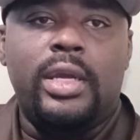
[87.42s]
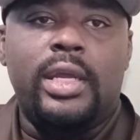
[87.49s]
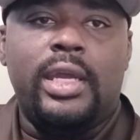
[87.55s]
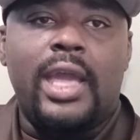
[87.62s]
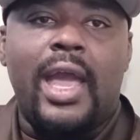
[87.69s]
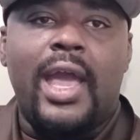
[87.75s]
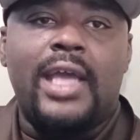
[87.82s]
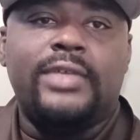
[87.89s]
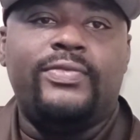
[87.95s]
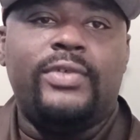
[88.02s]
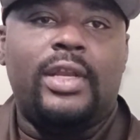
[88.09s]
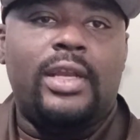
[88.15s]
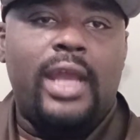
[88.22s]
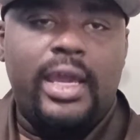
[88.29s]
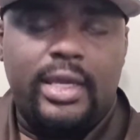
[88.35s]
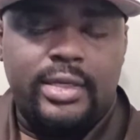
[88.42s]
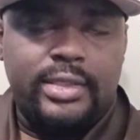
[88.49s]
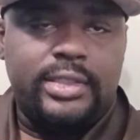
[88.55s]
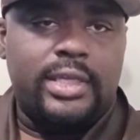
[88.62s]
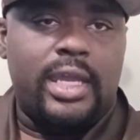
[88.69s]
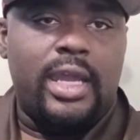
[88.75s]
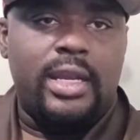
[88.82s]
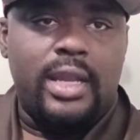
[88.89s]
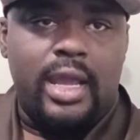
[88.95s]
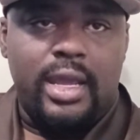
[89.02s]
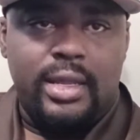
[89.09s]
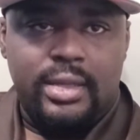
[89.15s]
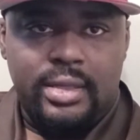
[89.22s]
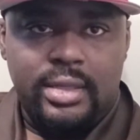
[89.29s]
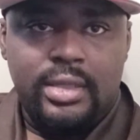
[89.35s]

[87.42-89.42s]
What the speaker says: the guys for the Lakers said that